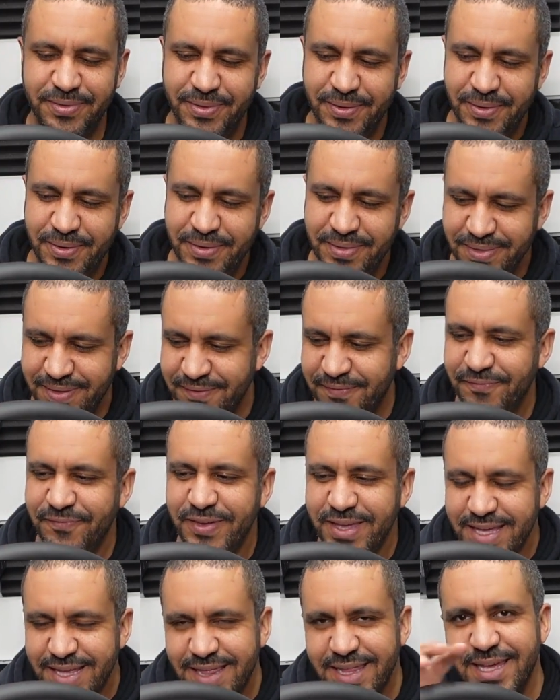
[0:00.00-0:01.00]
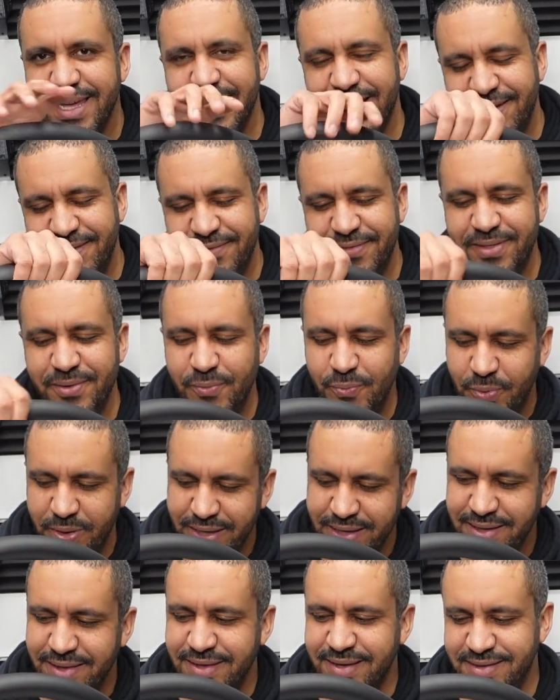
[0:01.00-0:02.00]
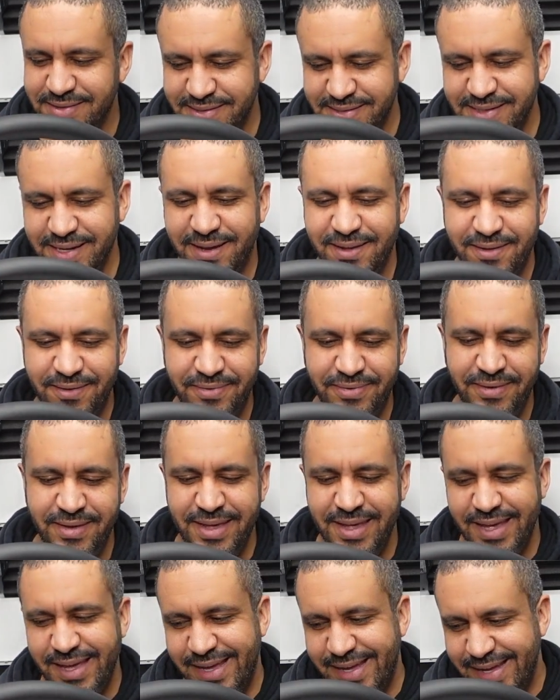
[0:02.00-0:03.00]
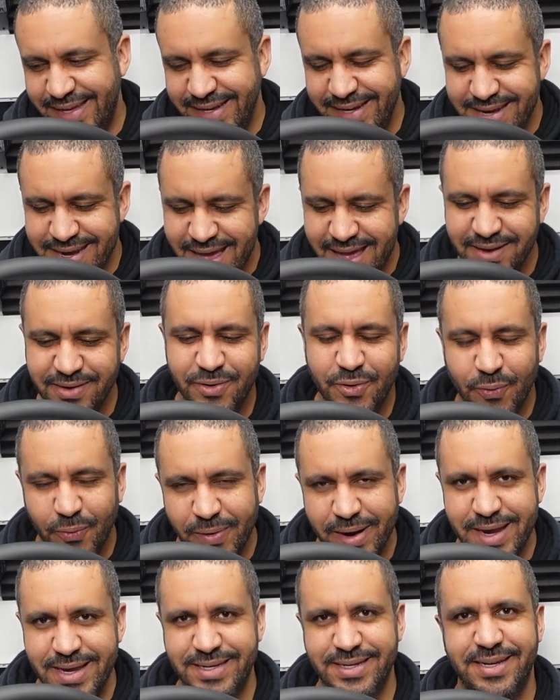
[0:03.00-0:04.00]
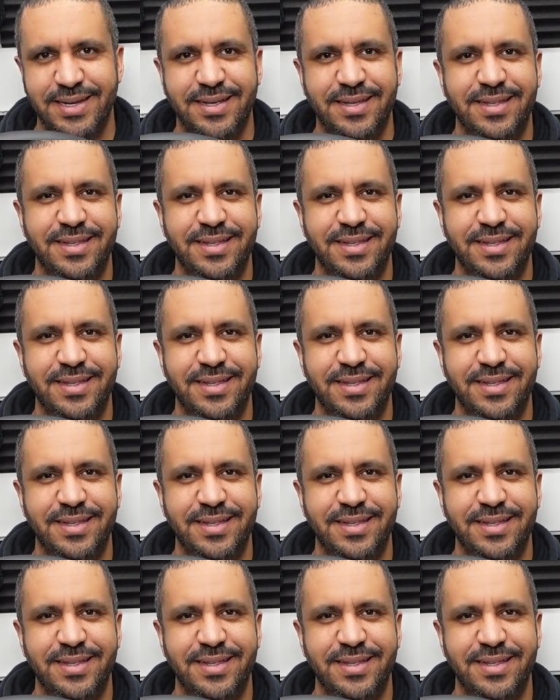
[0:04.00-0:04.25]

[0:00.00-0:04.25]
the feeling of the wheel itself, not great.